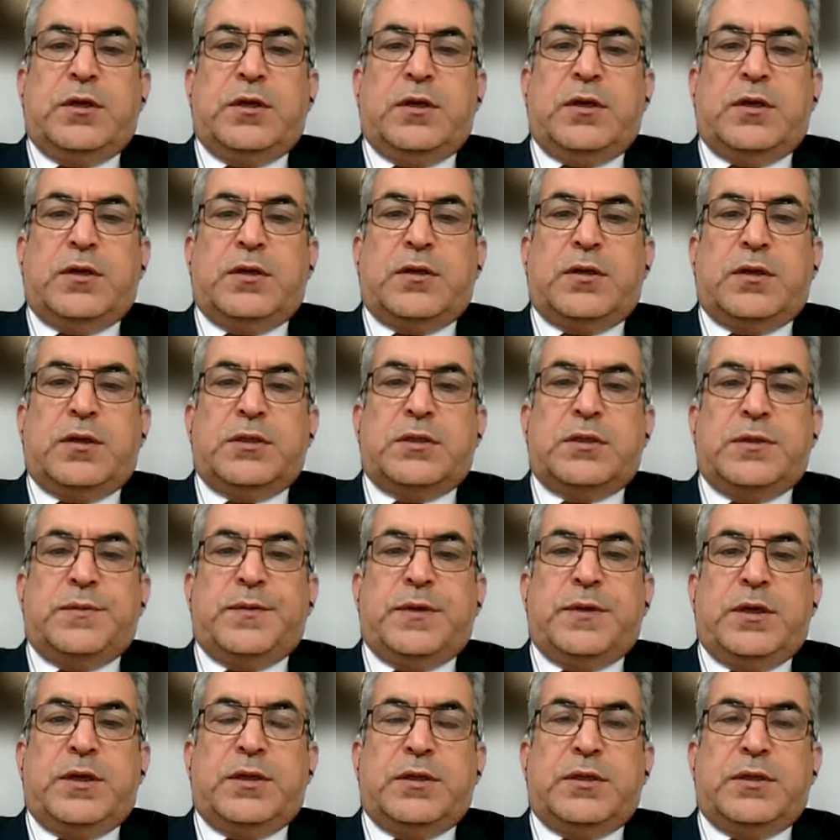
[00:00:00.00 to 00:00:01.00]
hair
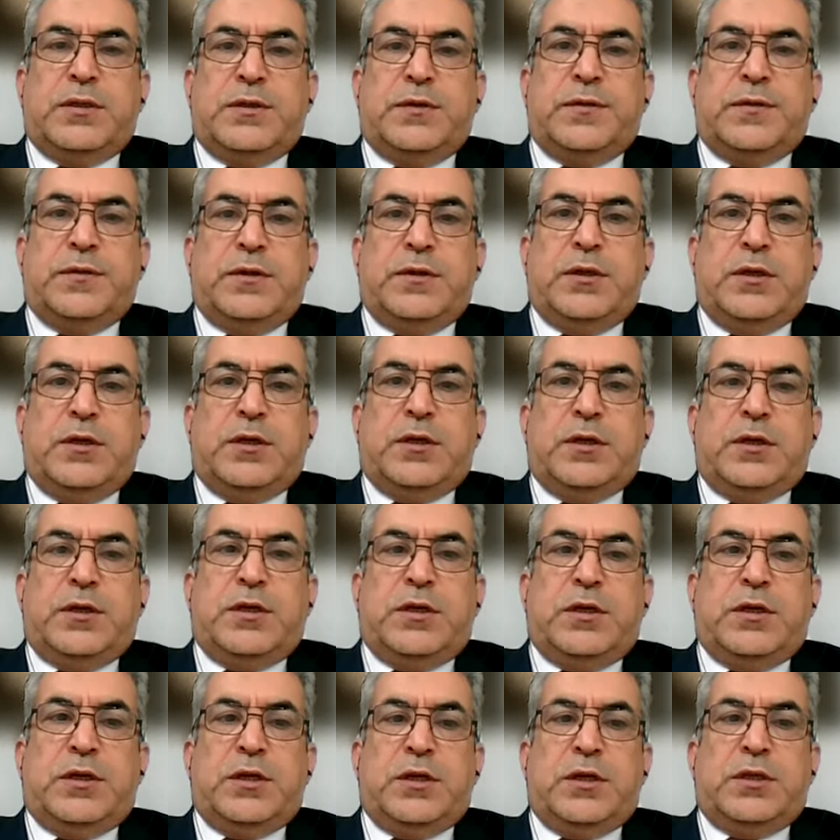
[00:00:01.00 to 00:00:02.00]
transplant,
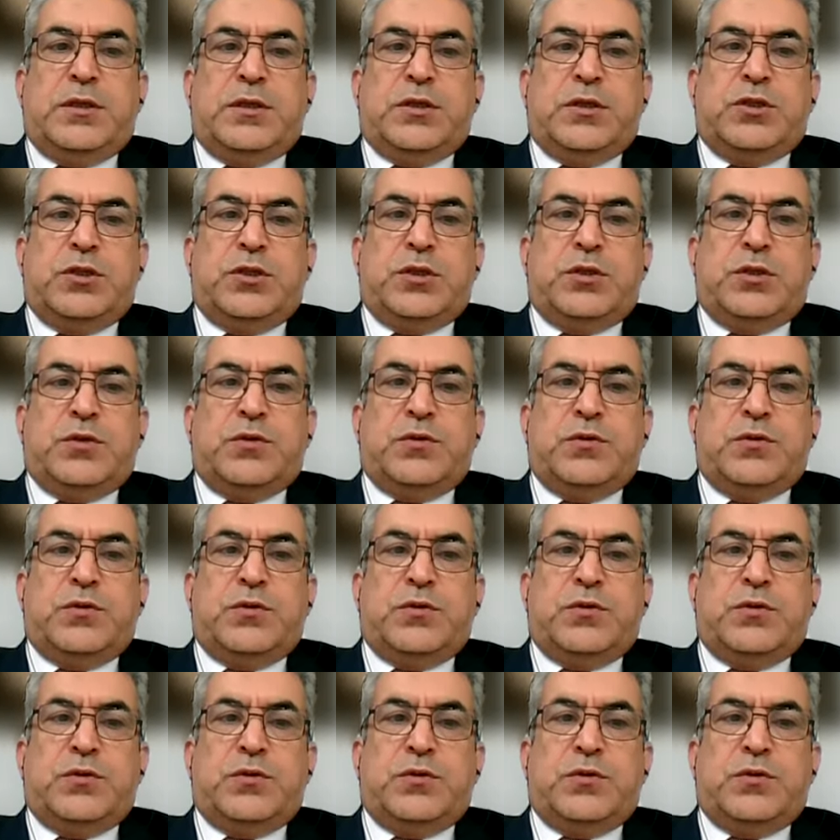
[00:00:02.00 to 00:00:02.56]
in addition